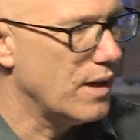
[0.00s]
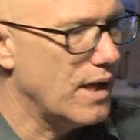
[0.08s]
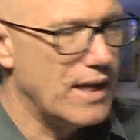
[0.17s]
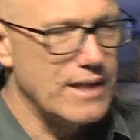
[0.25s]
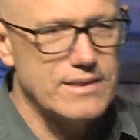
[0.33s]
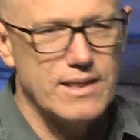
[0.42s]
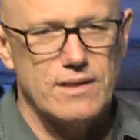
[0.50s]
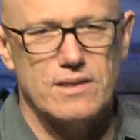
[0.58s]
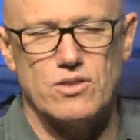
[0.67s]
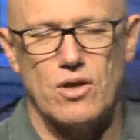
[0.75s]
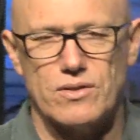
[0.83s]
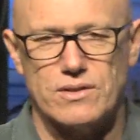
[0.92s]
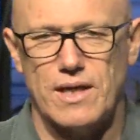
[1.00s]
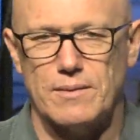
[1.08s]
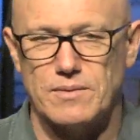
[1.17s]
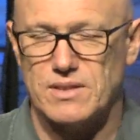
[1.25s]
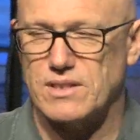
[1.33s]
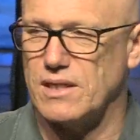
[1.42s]
And I say this all the time
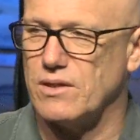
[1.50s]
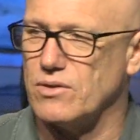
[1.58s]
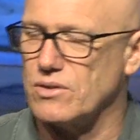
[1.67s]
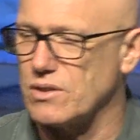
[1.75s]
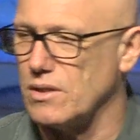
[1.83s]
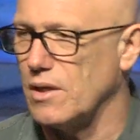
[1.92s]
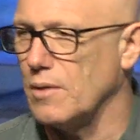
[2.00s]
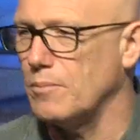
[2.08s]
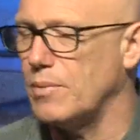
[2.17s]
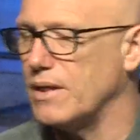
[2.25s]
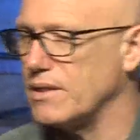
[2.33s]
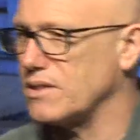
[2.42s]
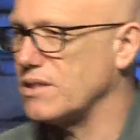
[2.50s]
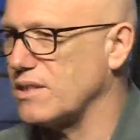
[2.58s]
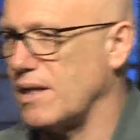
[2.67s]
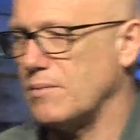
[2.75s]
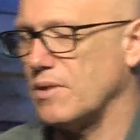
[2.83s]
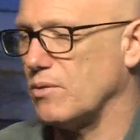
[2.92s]
to singers, but it's the
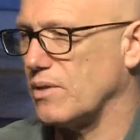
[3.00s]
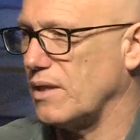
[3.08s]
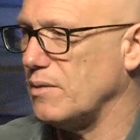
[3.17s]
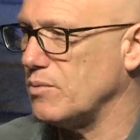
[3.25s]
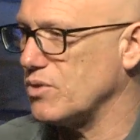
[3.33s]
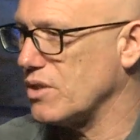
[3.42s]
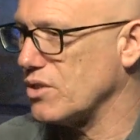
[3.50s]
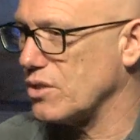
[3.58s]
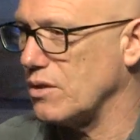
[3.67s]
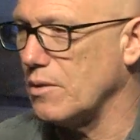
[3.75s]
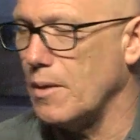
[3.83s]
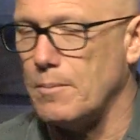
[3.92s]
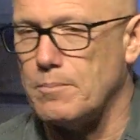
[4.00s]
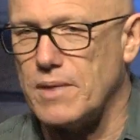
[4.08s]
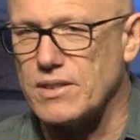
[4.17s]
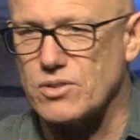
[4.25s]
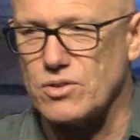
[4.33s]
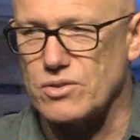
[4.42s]
same thing with any musician.
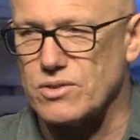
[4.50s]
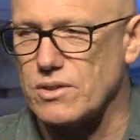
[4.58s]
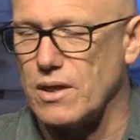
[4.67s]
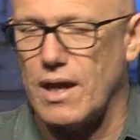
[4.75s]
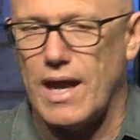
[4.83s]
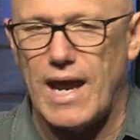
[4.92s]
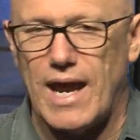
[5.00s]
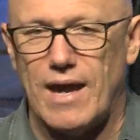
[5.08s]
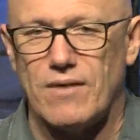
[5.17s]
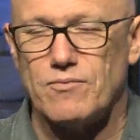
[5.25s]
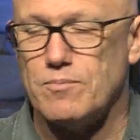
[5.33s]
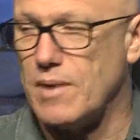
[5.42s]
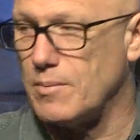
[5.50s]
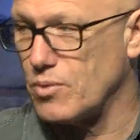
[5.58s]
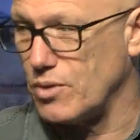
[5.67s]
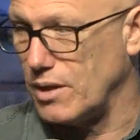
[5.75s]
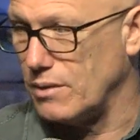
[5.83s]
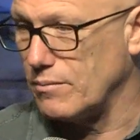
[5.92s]
Muscles have
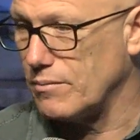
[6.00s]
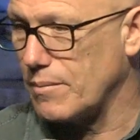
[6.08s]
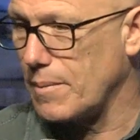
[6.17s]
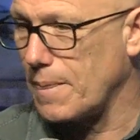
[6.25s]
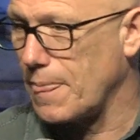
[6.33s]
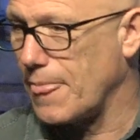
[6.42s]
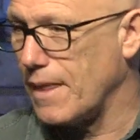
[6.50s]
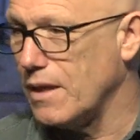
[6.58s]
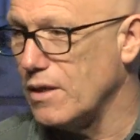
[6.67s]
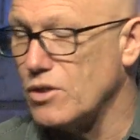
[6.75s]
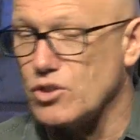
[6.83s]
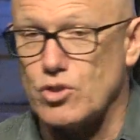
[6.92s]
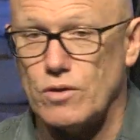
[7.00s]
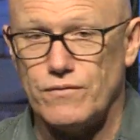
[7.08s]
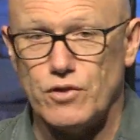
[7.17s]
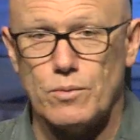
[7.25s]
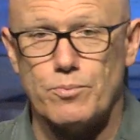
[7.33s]
memory. So if you're